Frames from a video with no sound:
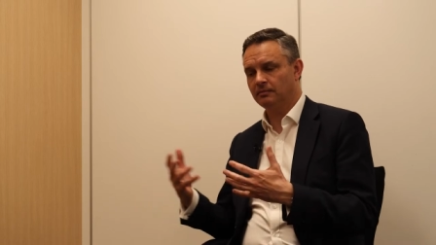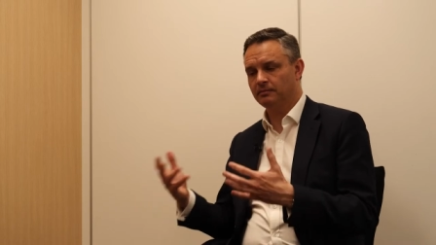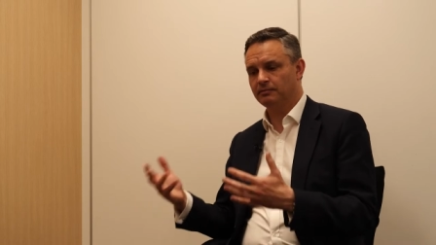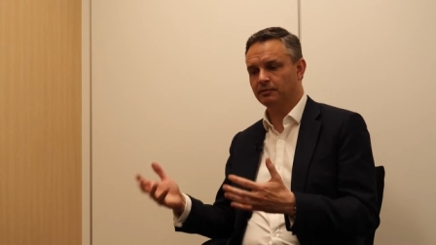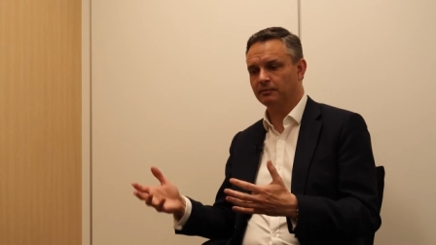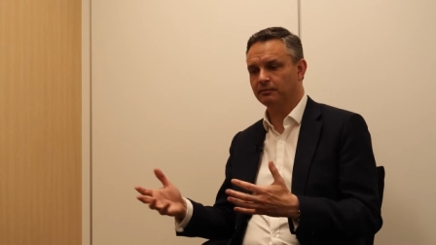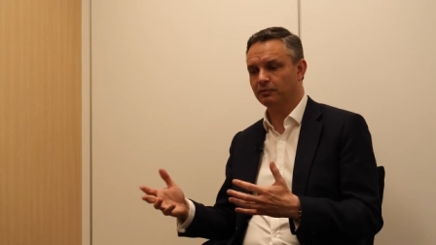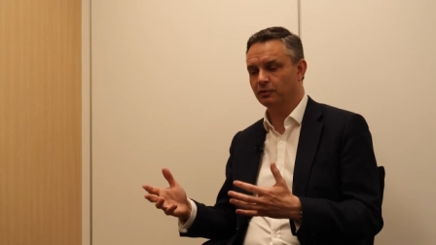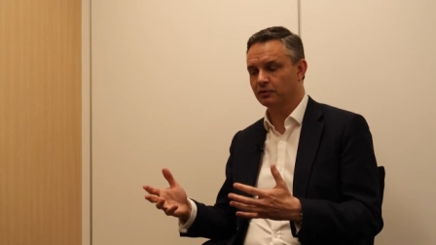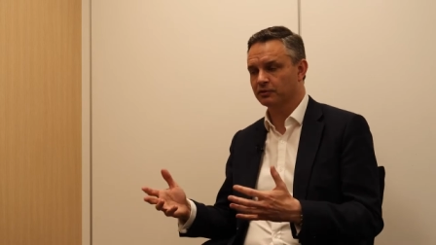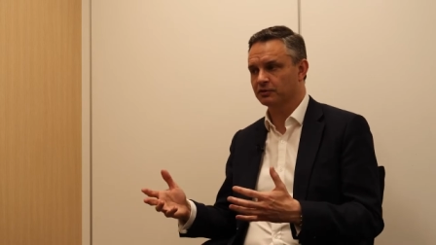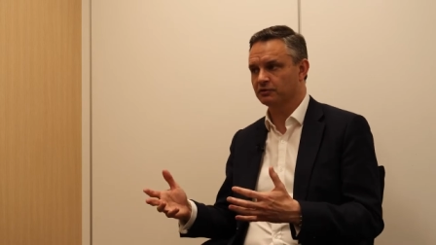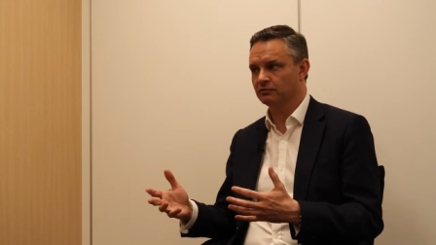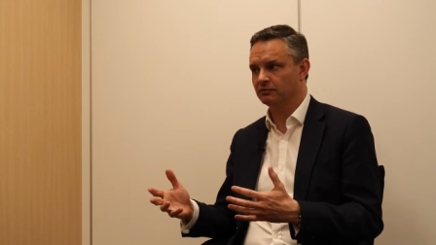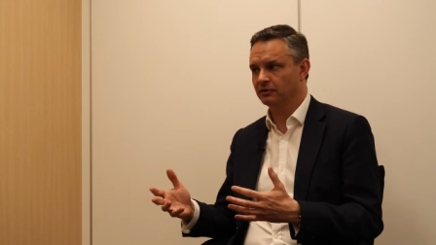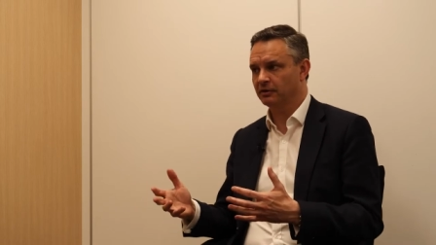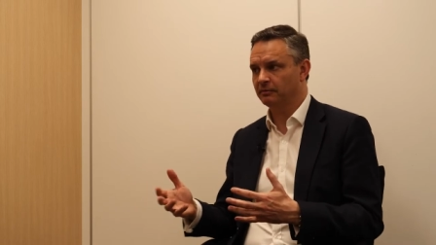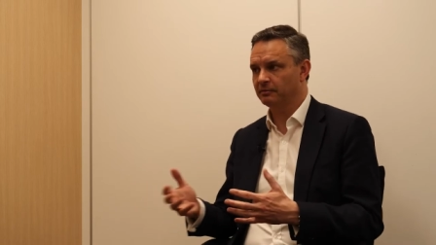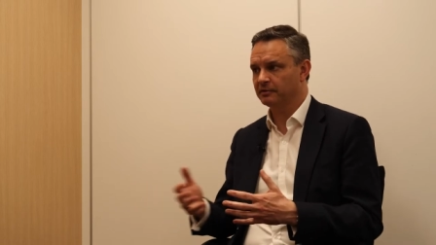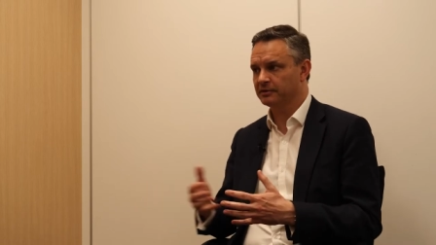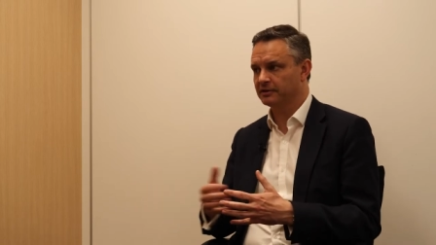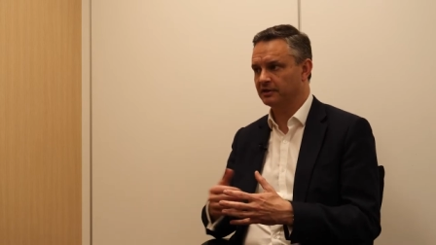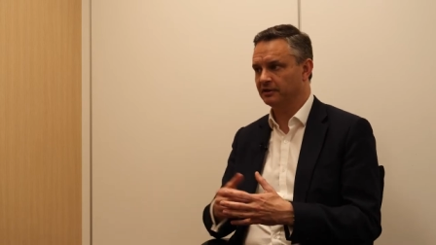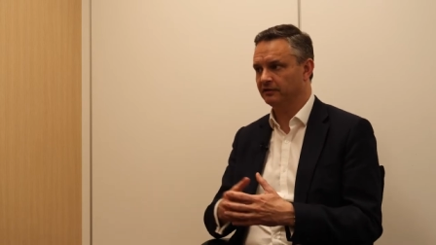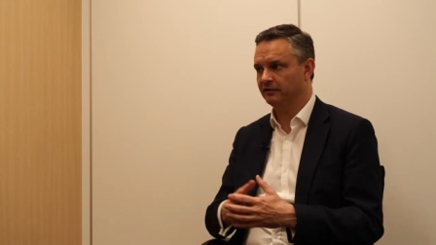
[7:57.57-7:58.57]
proportional
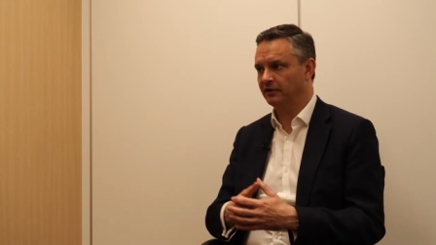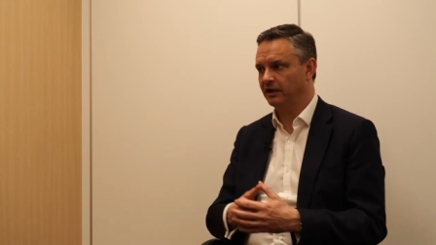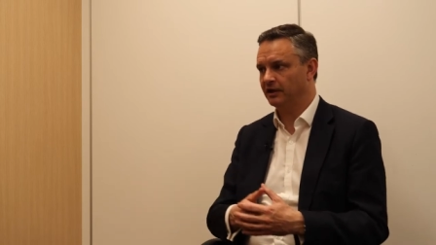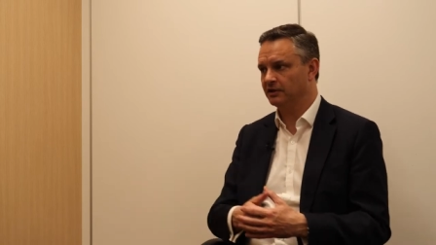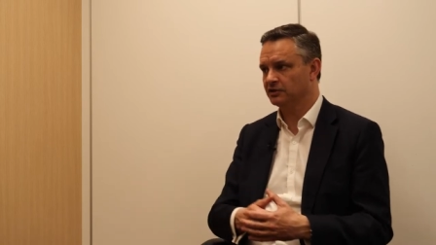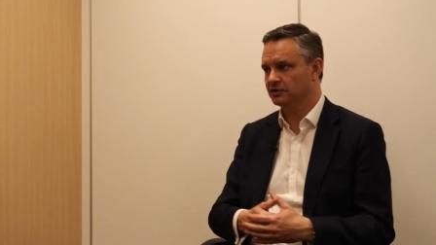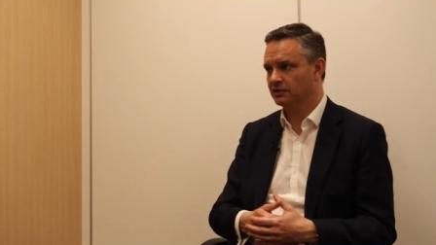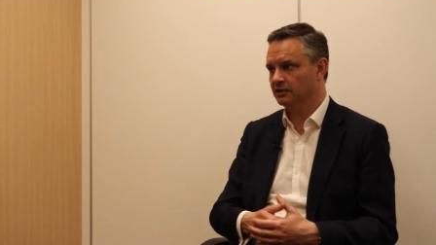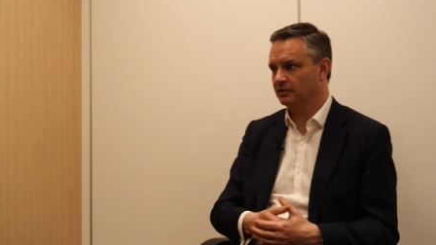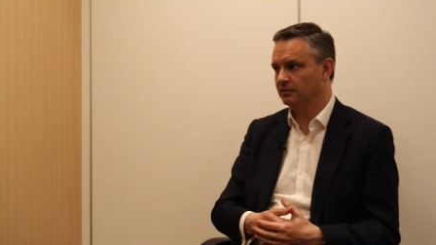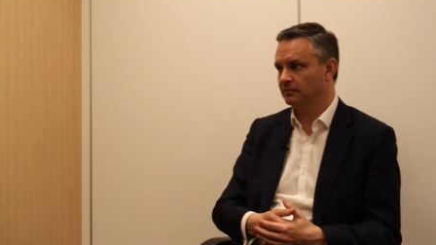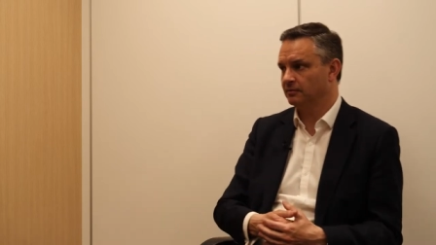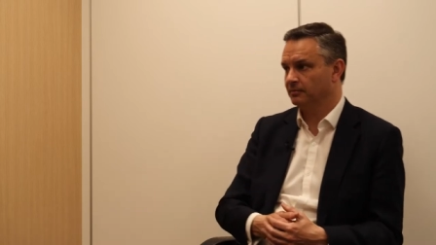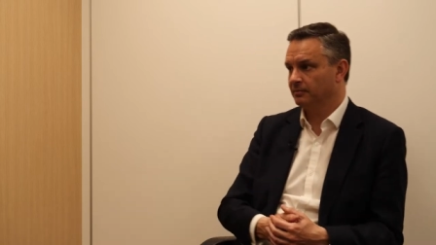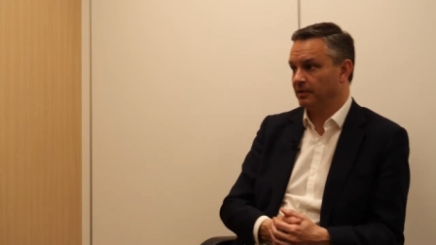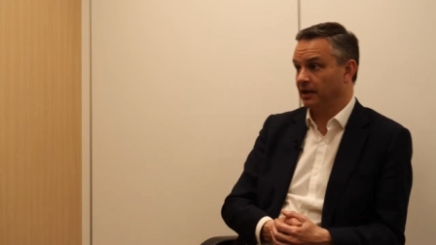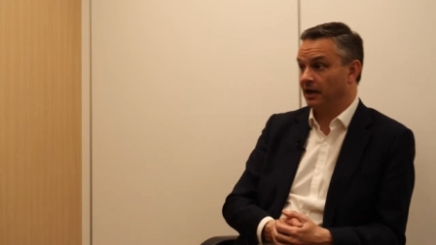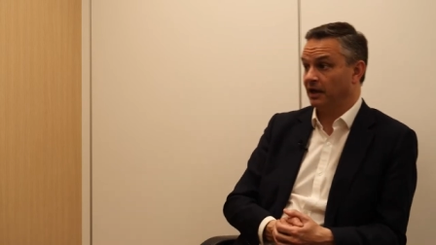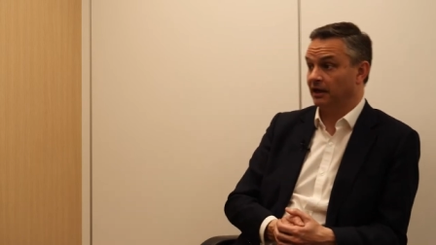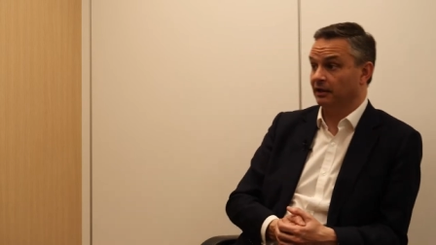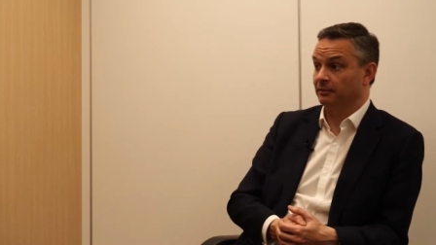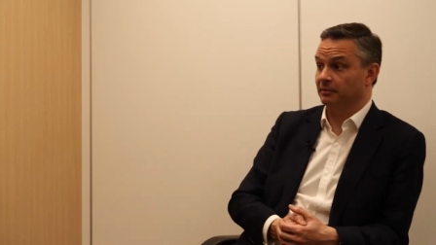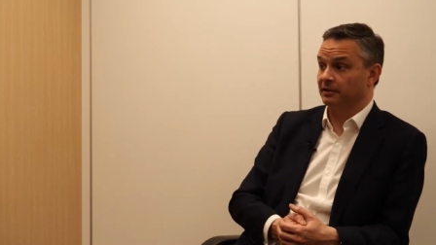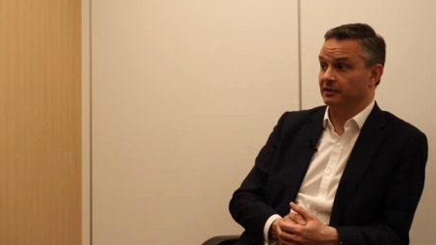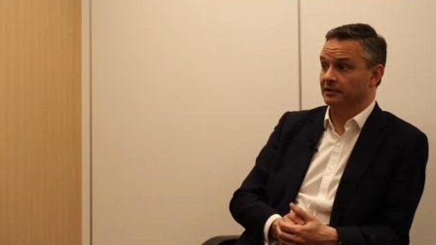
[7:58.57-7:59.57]
representation
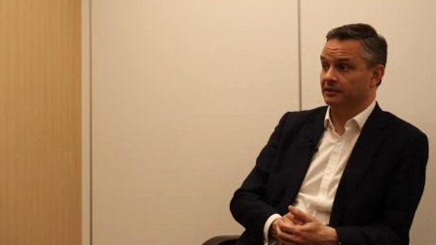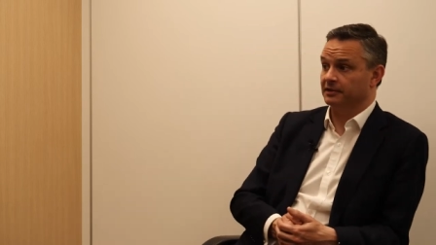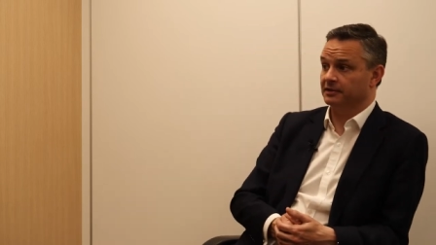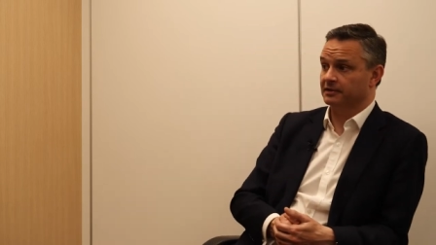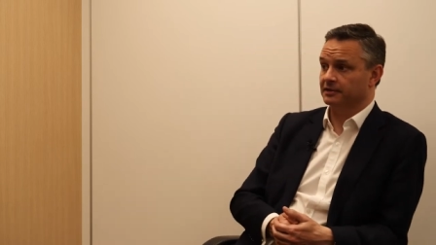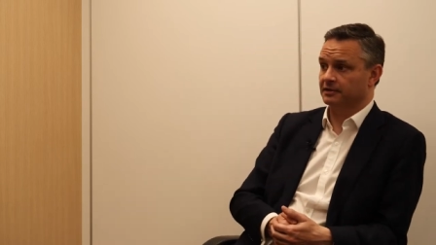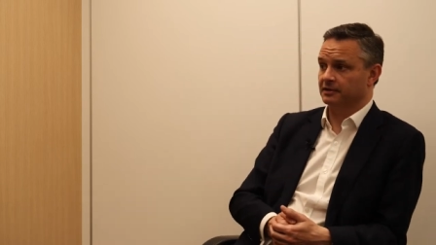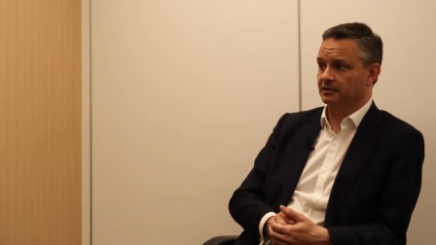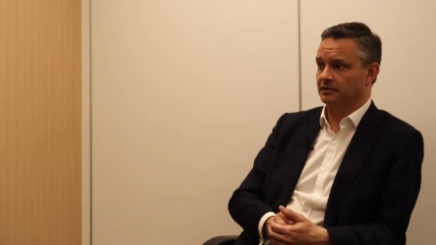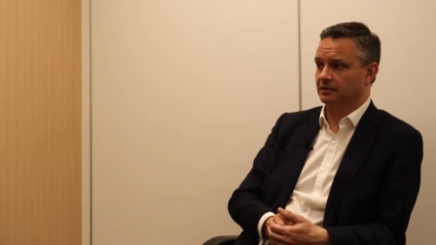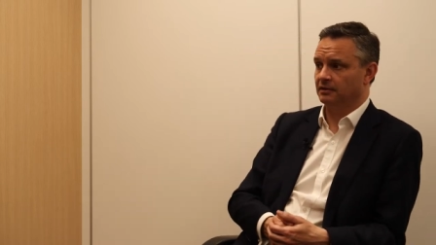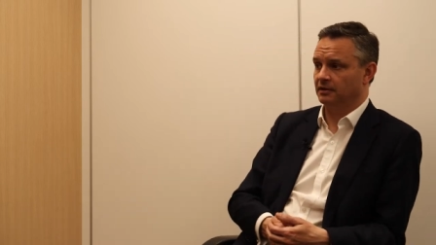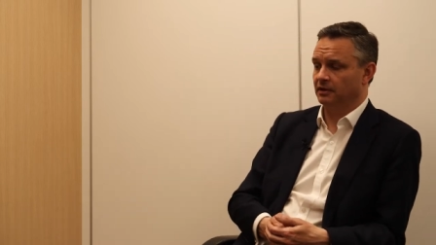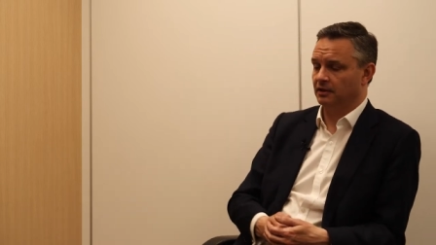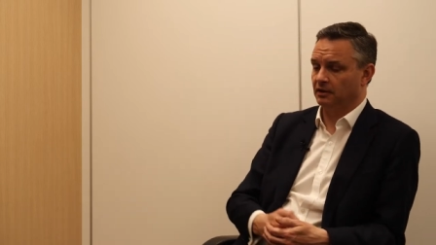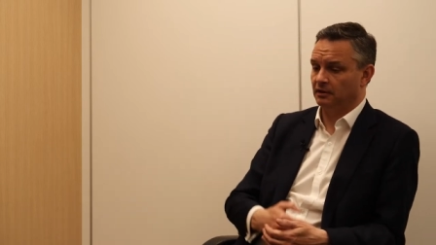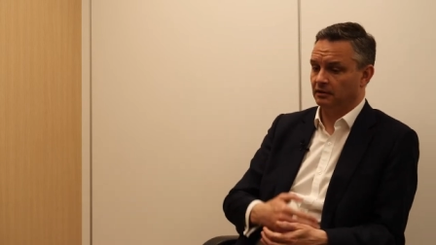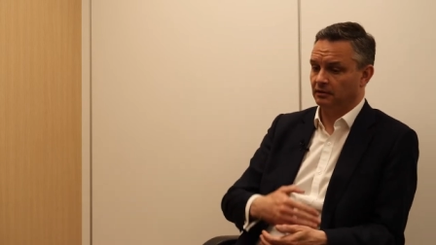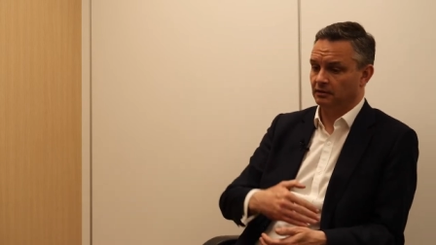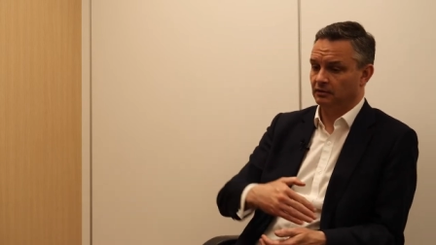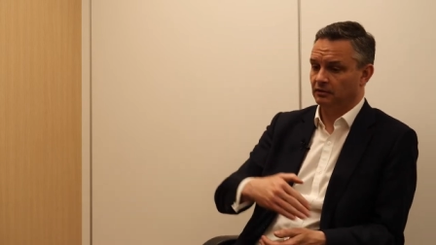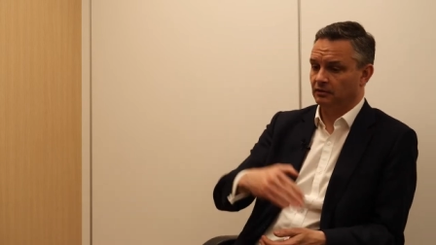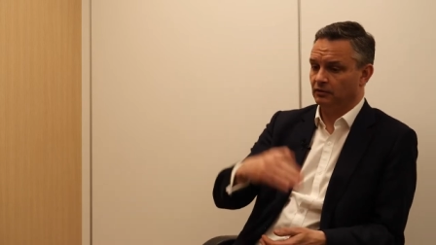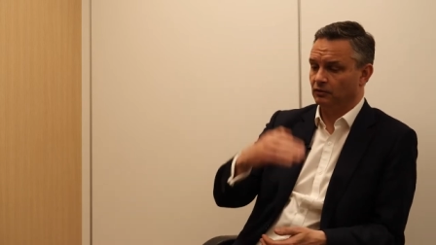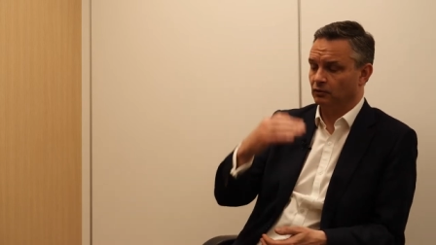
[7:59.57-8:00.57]
parliaments,
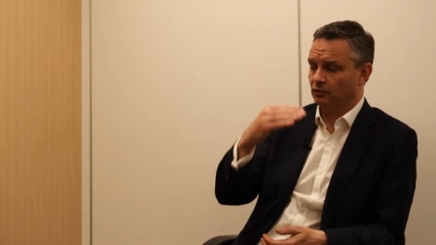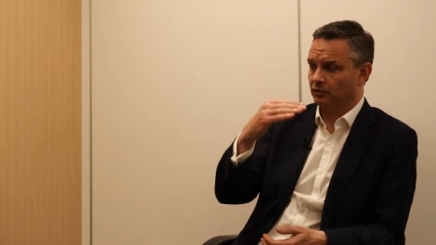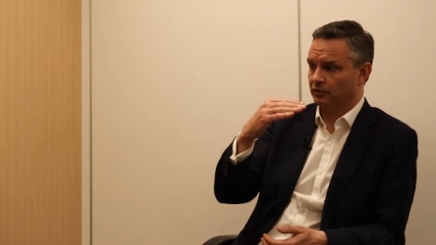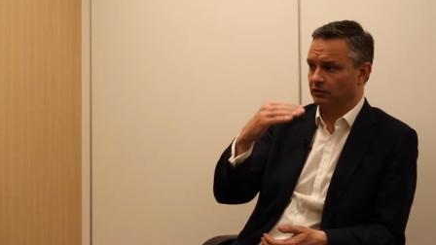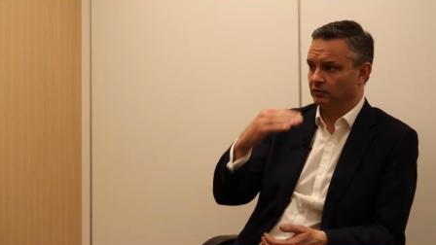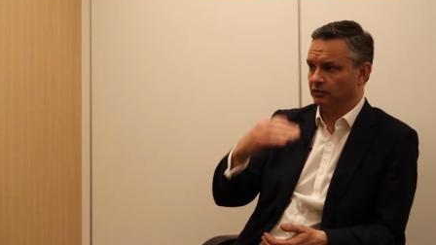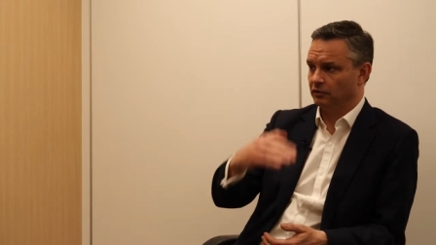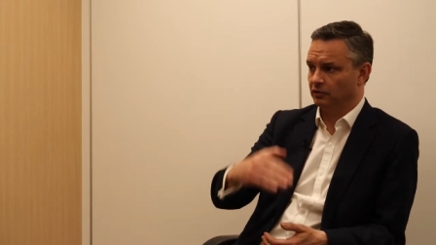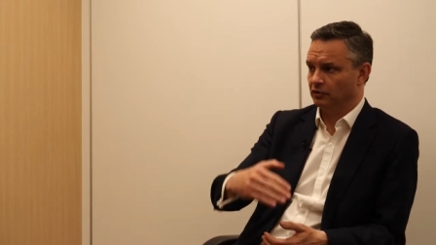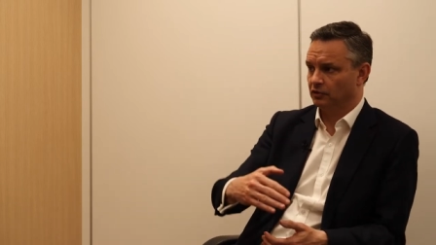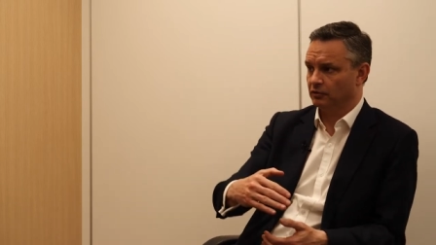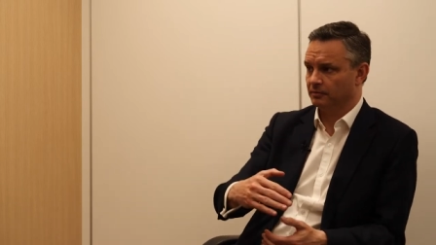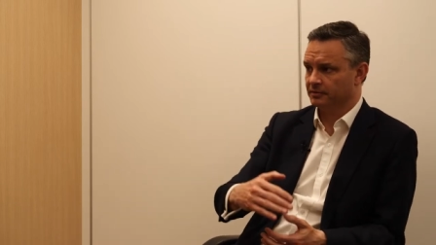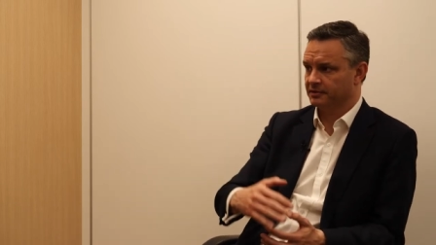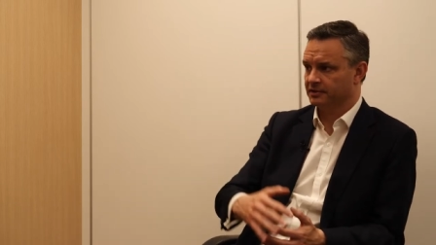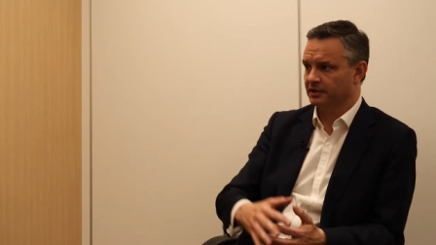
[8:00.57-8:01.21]
in Northern Europe,